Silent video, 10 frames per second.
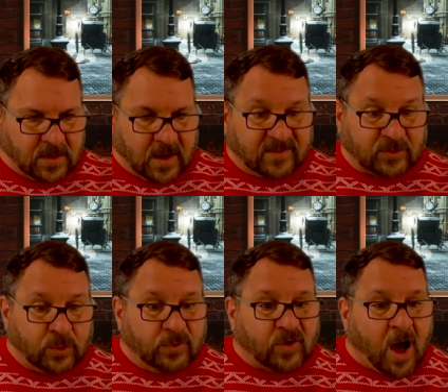And
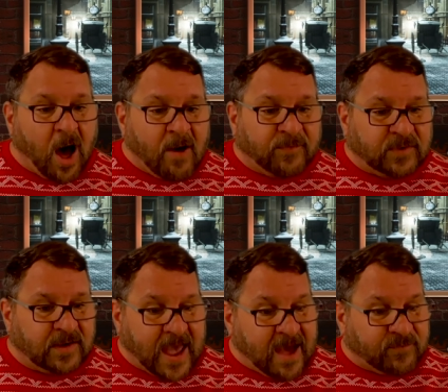Scrooge often
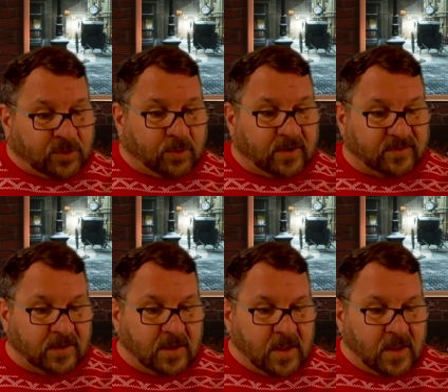afterwards,